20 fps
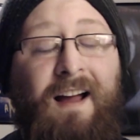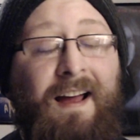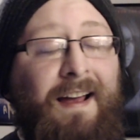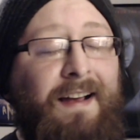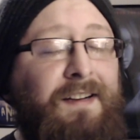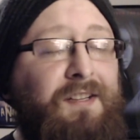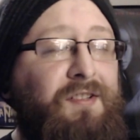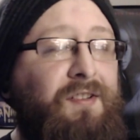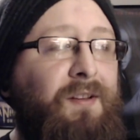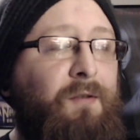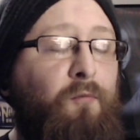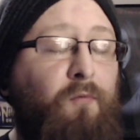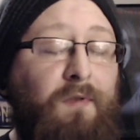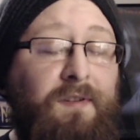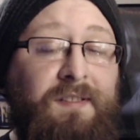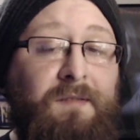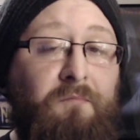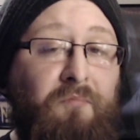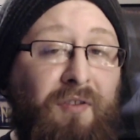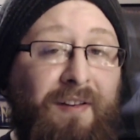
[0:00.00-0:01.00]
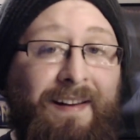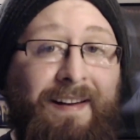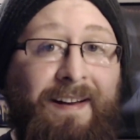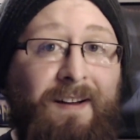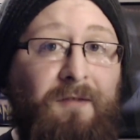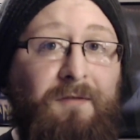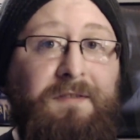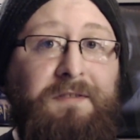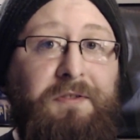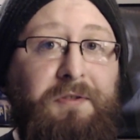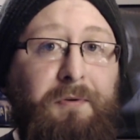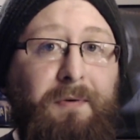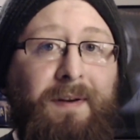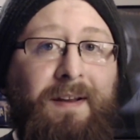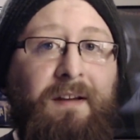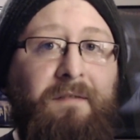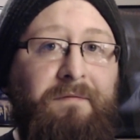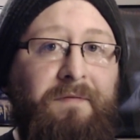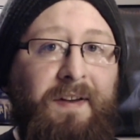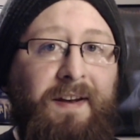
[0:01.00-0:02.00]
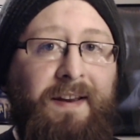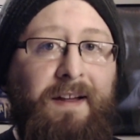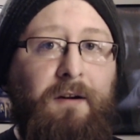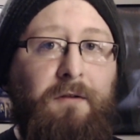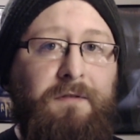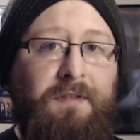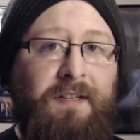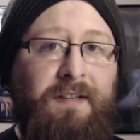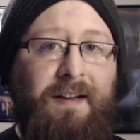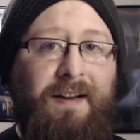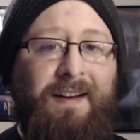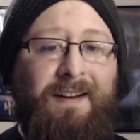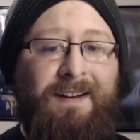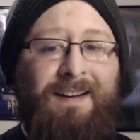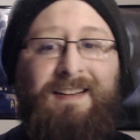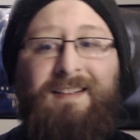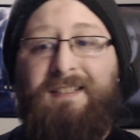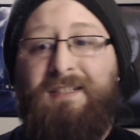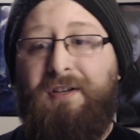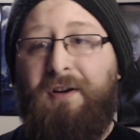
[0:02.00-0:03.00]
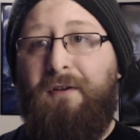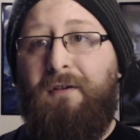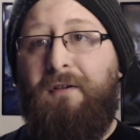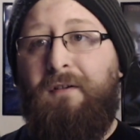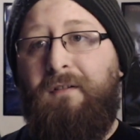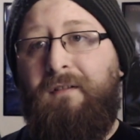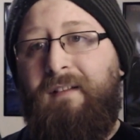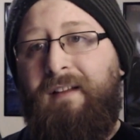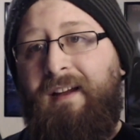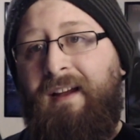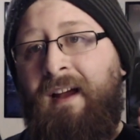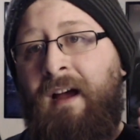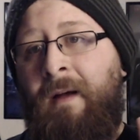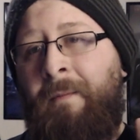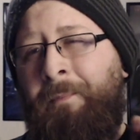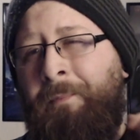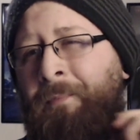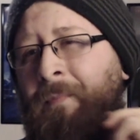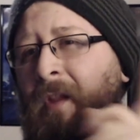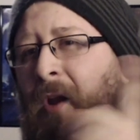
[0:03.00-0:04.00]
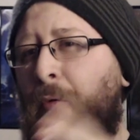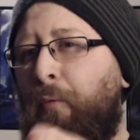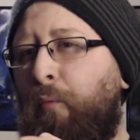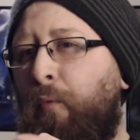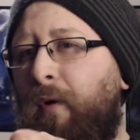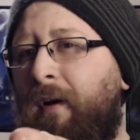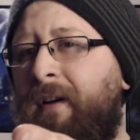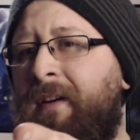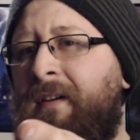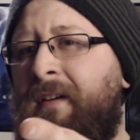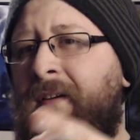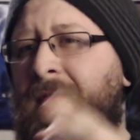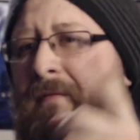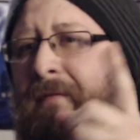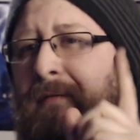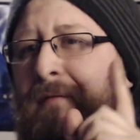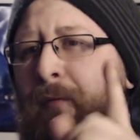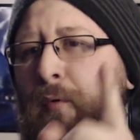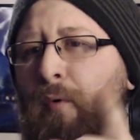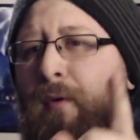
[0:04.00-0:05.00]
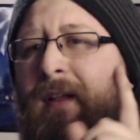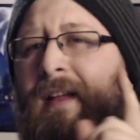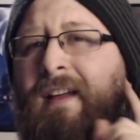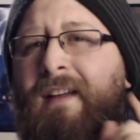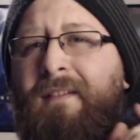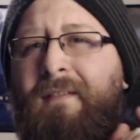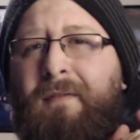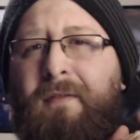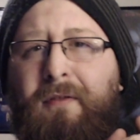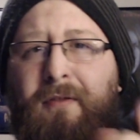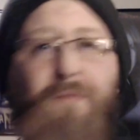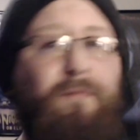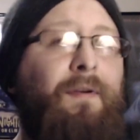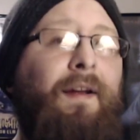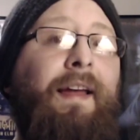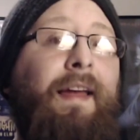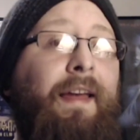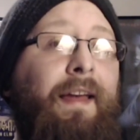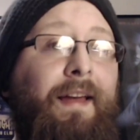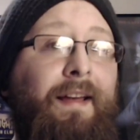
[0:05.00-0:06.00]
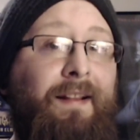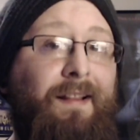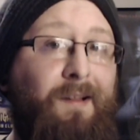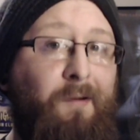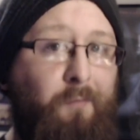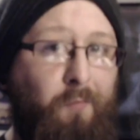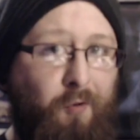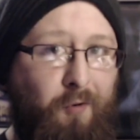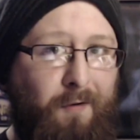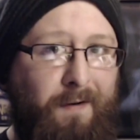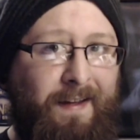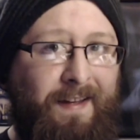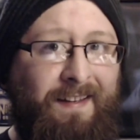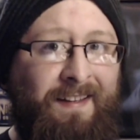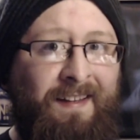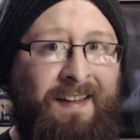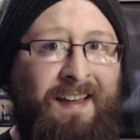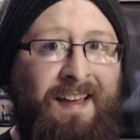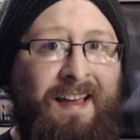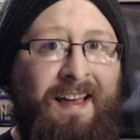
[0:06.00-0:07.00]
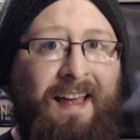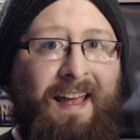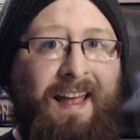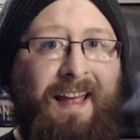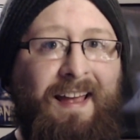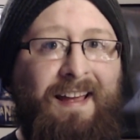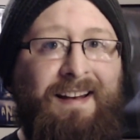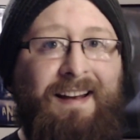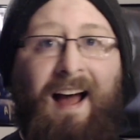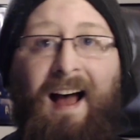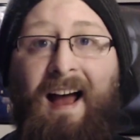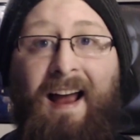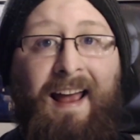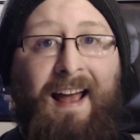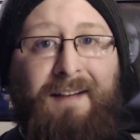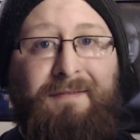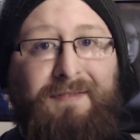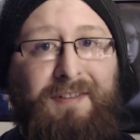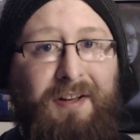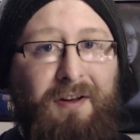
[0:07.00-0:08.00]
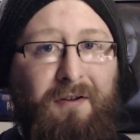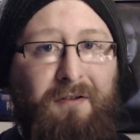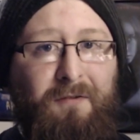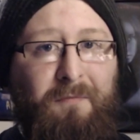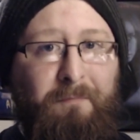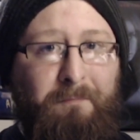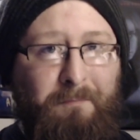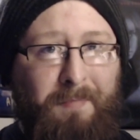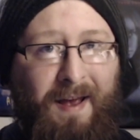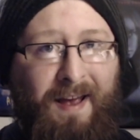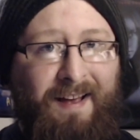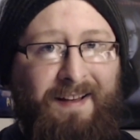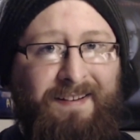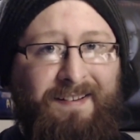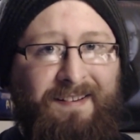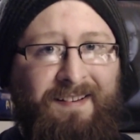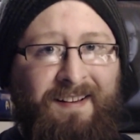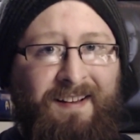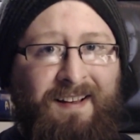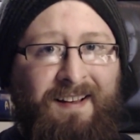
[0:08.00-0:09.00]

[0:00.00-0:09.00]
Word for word: I actually wasn't planning on doing a video tonight. It is currently 1.43 in the morning, and I have to go to bed.